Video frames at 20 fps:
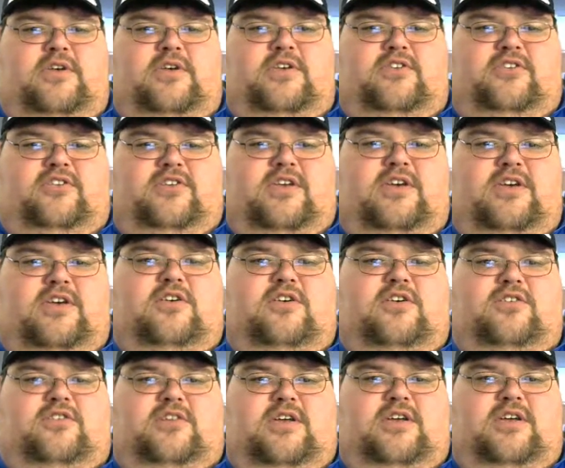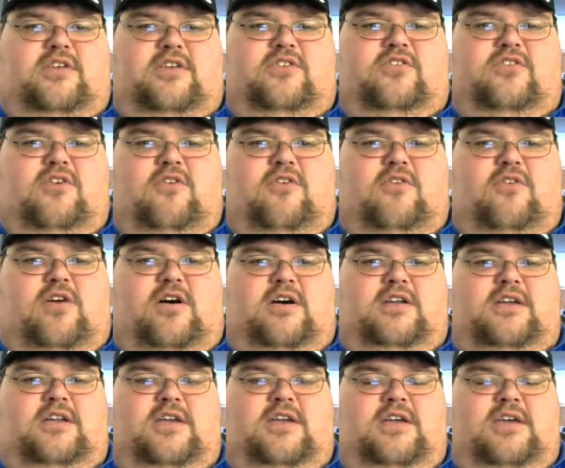skills, and so
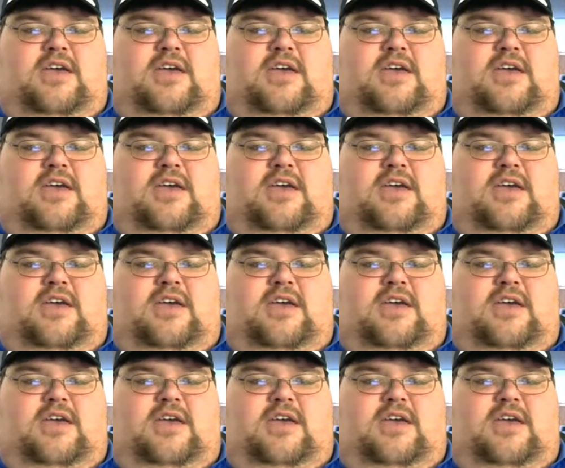on.